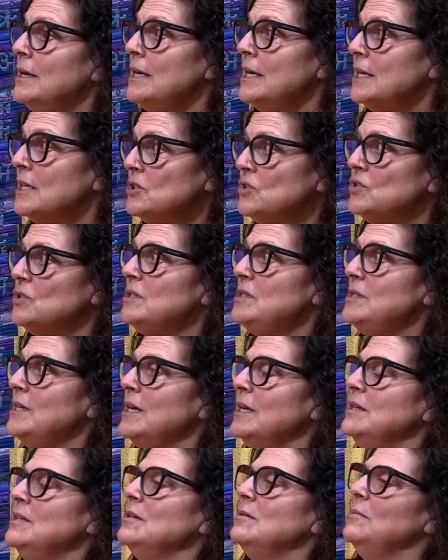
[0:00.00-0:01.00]

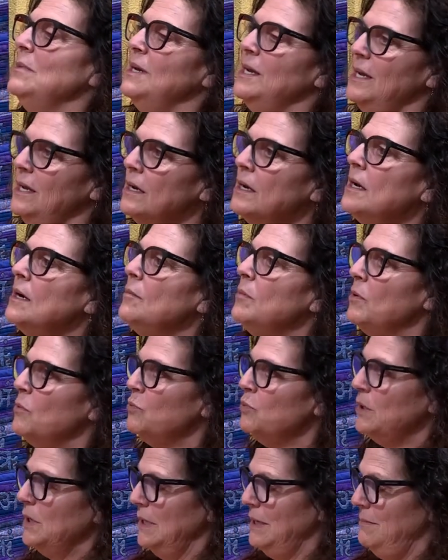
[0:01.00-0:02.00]
interesting to me, but
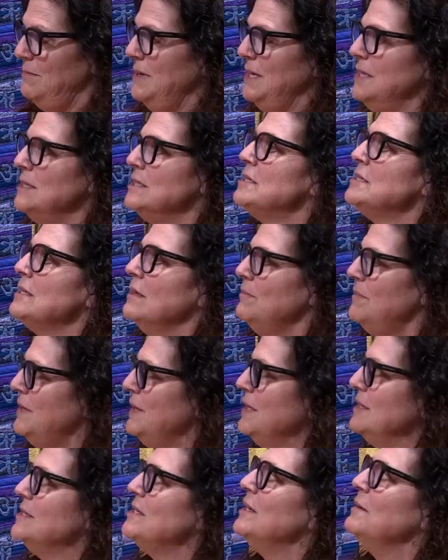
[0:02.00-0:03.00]
really mean
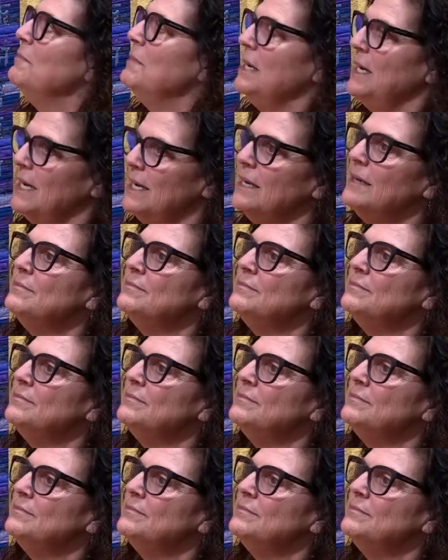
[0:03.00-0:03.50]
something to me.